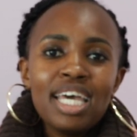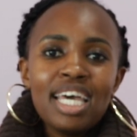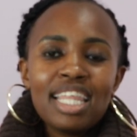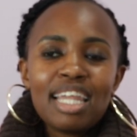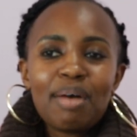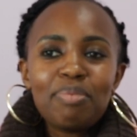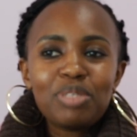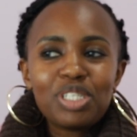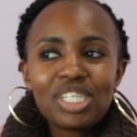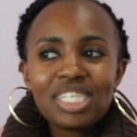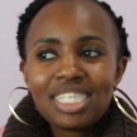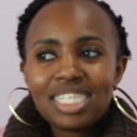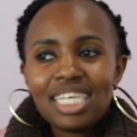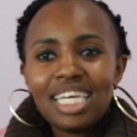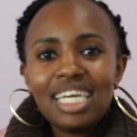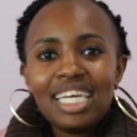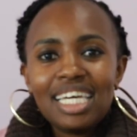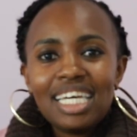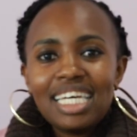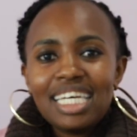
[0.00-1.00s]
that I'm just
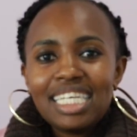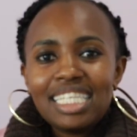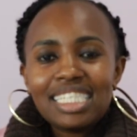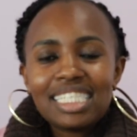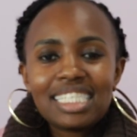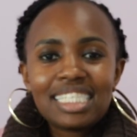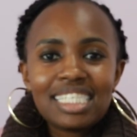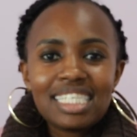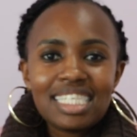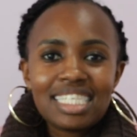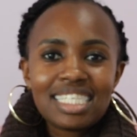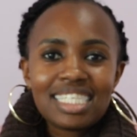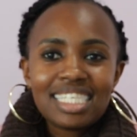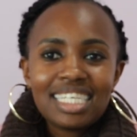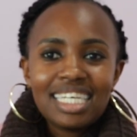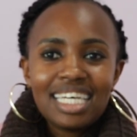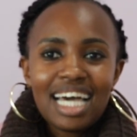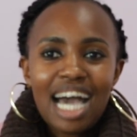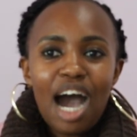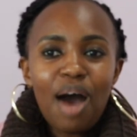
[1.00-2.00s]
saying this is
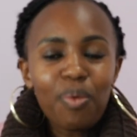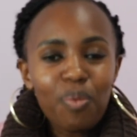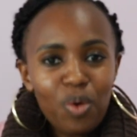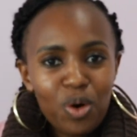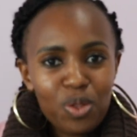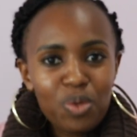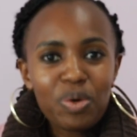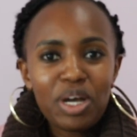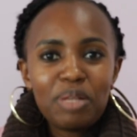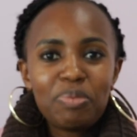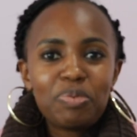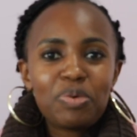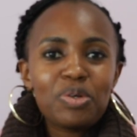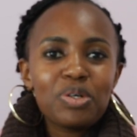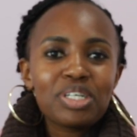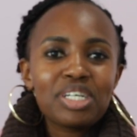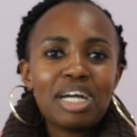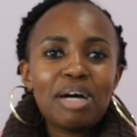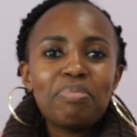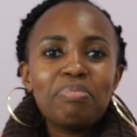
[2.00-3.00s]
a worthwhile
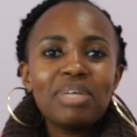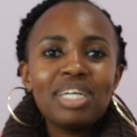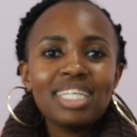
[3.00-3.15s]
program.